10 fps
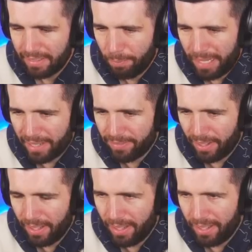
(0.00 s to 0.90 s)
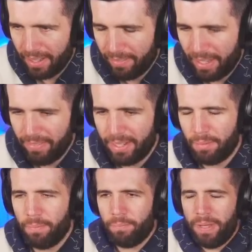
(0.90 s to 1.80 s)
Benik Afobe, I
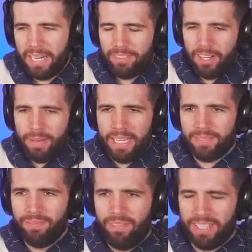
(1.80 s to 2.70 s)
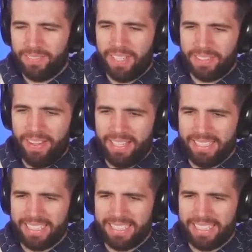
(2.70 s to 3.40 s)
think Benik Afobe is much, much better than